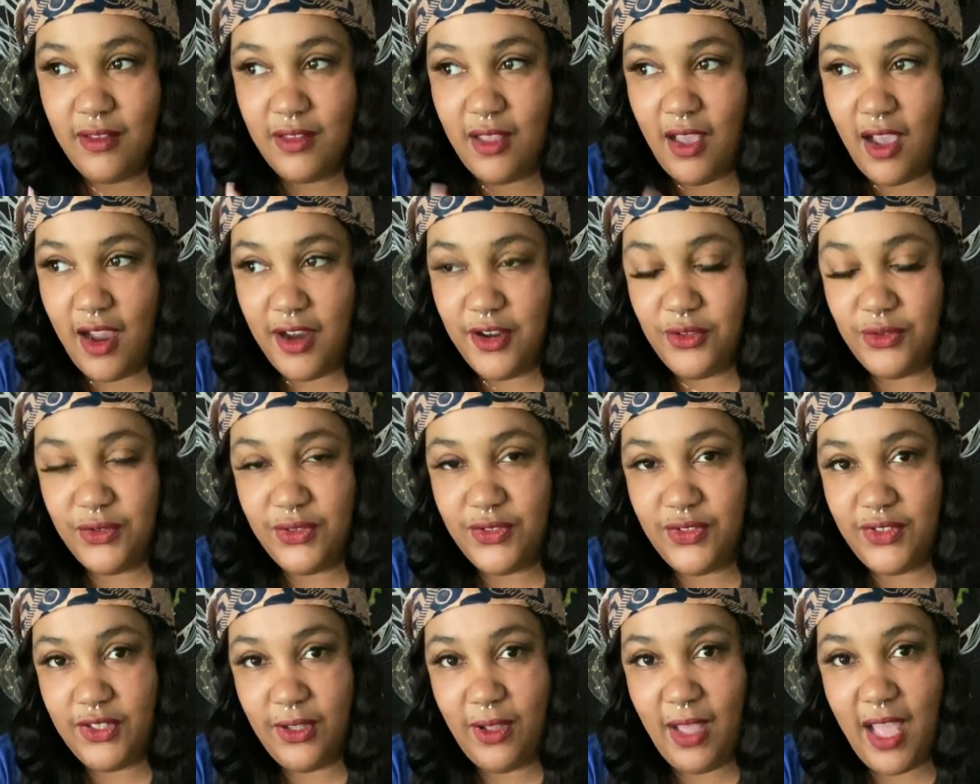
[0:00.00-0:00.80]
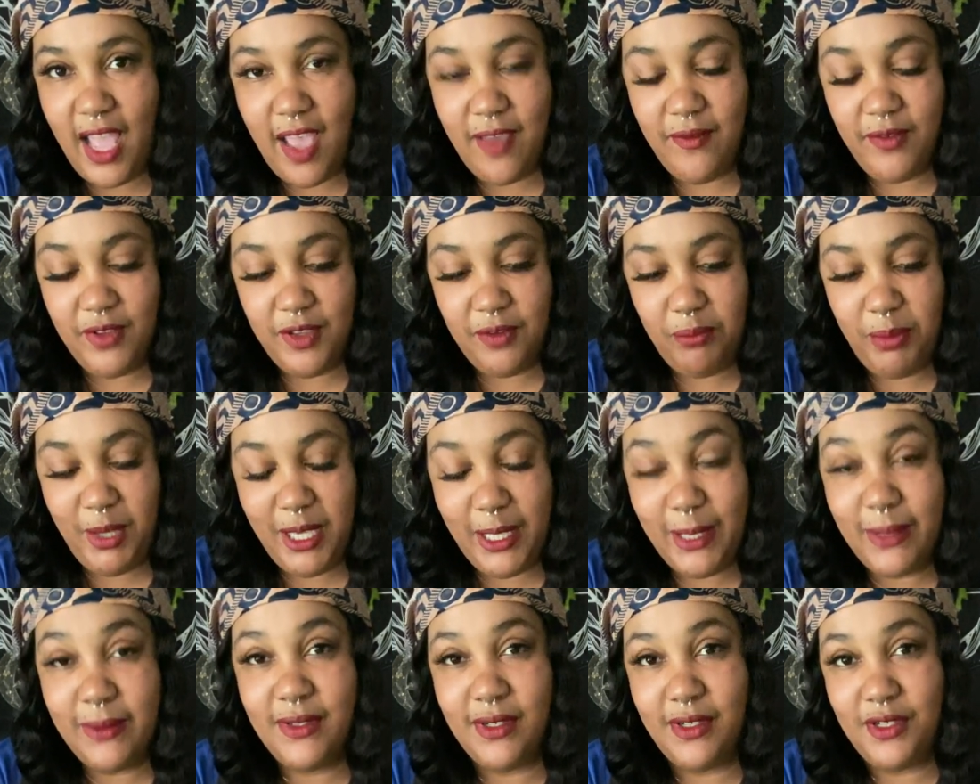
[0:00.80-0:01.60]
are you still having
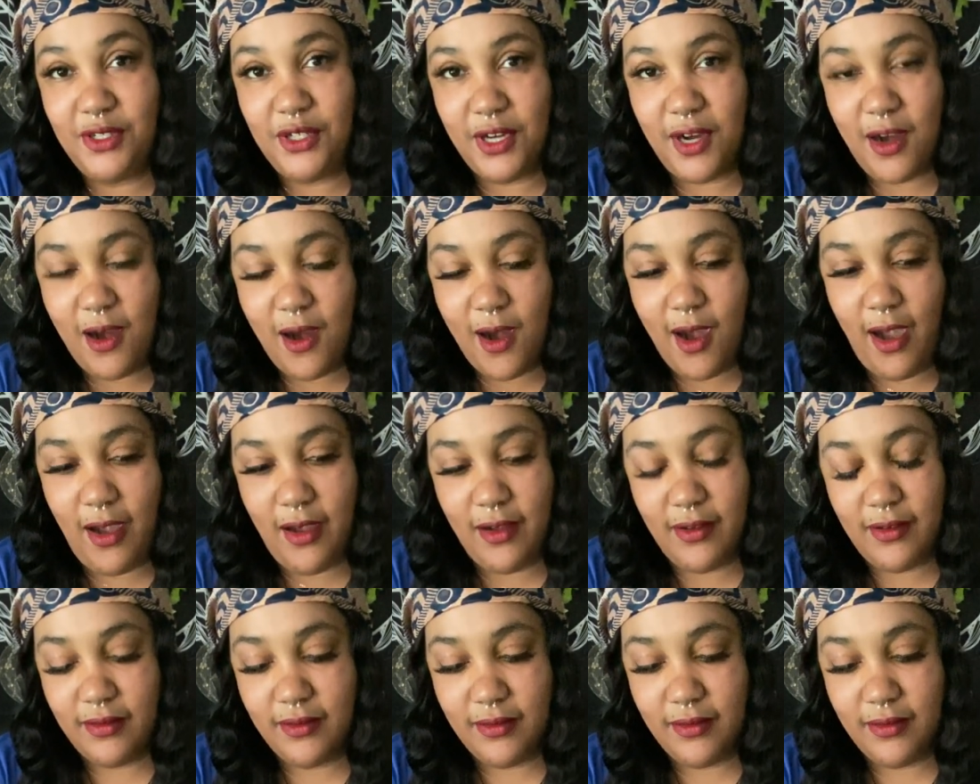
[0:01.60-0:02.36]
peace in your heart?